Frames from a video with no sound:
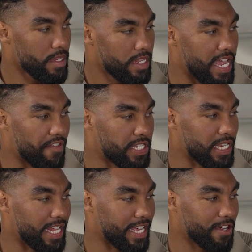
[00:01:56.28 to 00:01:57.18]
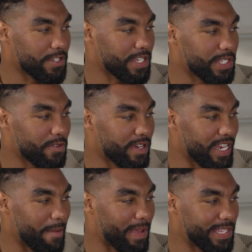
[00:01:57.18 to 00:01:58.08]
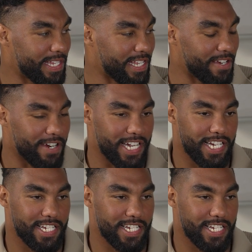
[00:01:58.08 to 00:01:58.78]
Yeah, there's a lot that goes into it, like mentally, right?